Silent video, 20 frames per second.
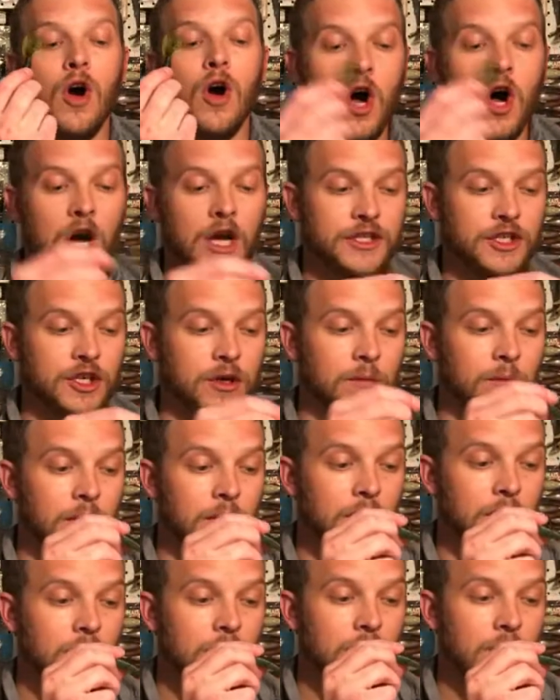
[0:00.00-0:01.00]
awesome
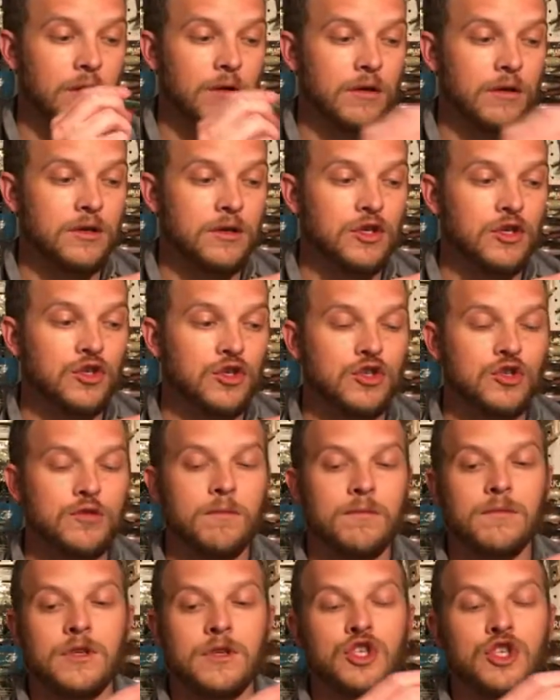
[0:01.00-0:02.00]

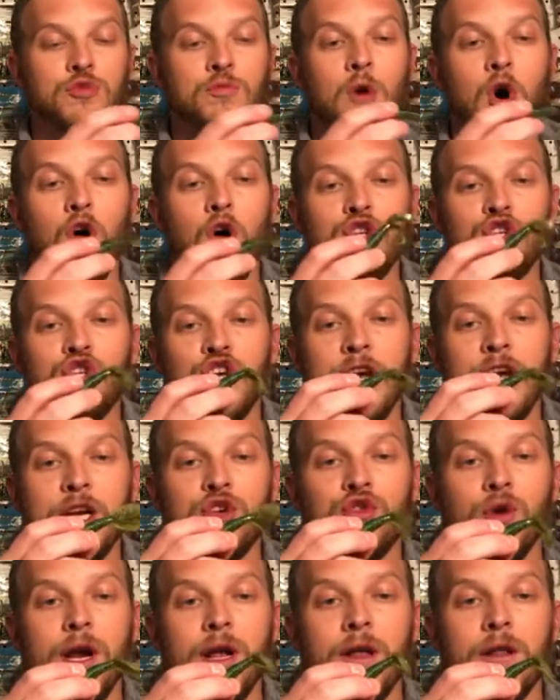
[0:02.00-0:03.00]
small jig
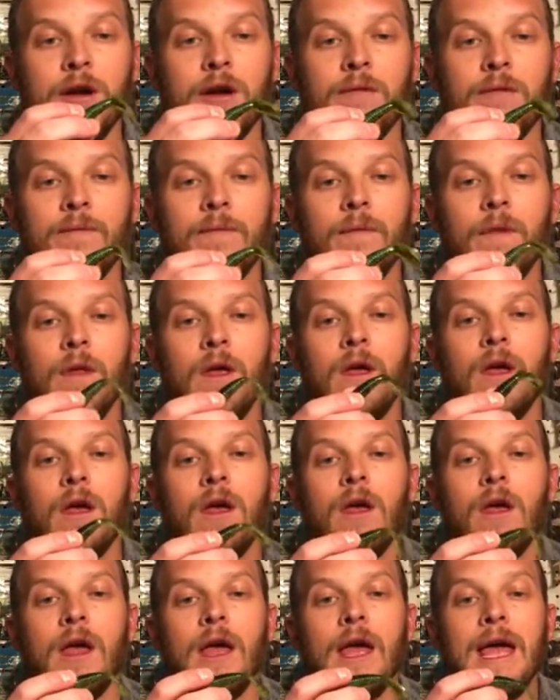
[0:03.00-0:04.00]
trailer,
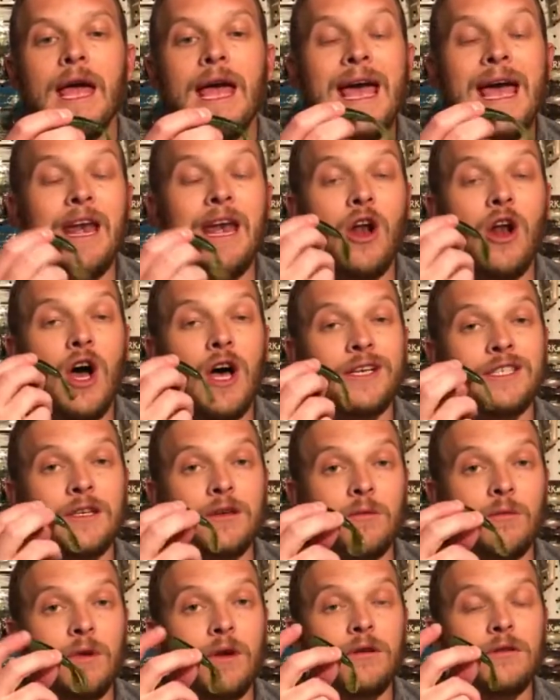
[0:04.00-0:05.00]
and an
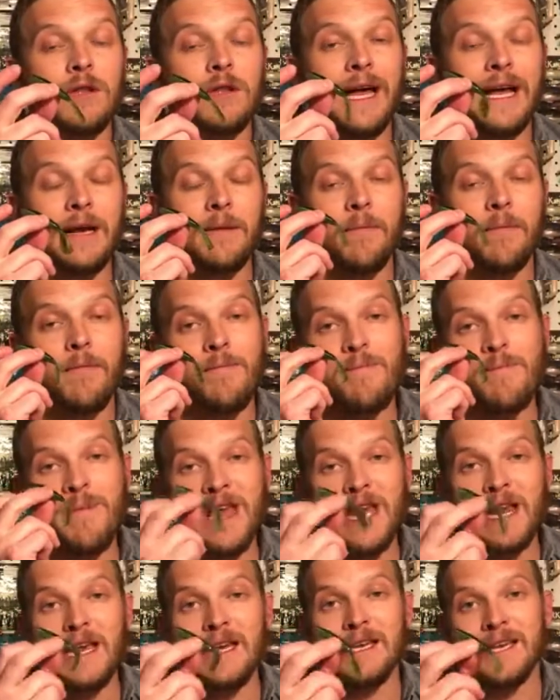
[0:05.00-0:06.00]
awesome like
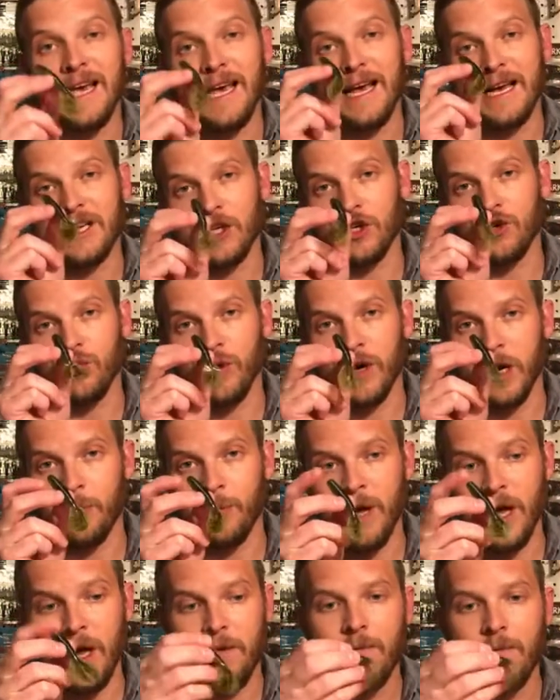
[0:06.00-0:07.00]
mini Texas rig
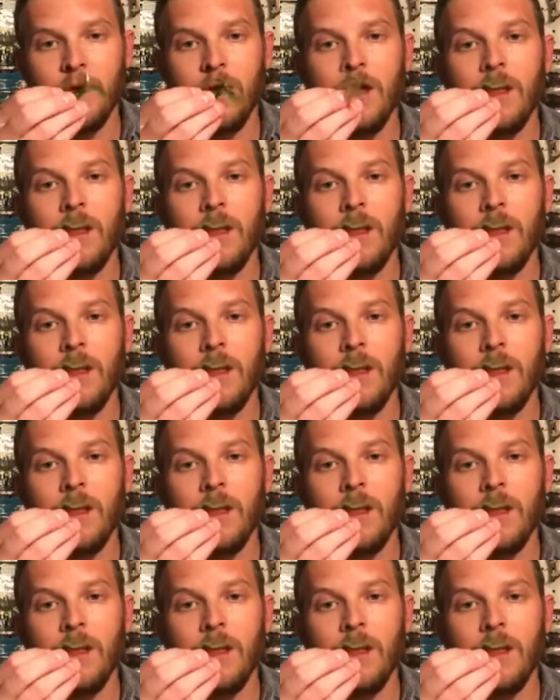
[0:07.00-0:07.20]
bait.